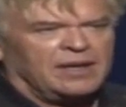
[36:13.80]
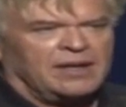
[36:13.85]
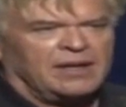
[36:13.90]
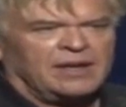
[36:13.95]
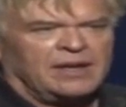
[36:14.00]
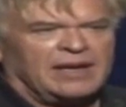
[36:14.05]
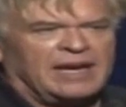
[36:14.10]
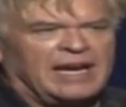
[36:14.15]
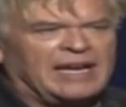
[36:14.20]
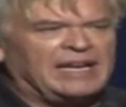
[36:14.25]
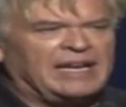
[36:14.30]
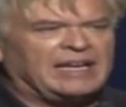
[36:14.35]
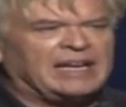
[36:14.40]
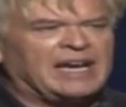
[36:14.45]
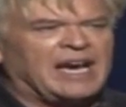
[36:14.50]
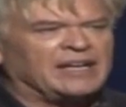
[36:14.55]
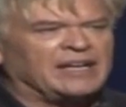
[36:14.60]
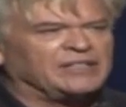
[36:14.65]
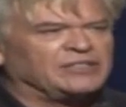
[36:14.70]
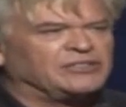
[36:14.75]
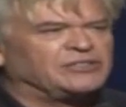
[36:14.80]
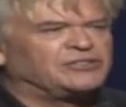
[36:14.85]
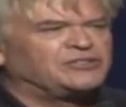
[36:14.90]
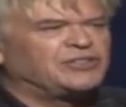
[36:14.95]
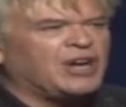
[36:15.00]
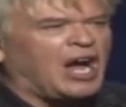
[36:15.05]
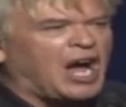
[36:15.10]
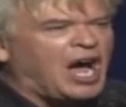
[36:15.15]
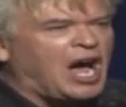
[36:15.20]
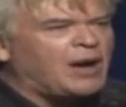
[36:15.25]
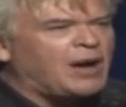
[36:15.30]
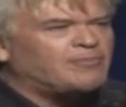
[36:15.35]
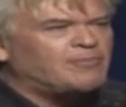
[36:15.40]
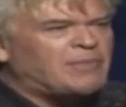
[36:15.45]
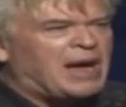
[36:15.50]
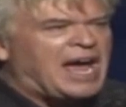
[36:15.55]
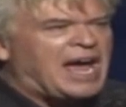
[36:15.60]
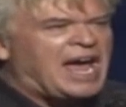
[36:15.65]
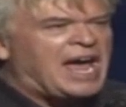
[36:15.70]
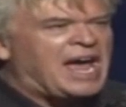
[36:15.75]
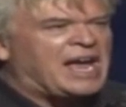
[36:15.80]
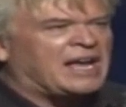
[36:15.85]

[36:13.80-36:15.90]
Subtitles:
And he got his job back?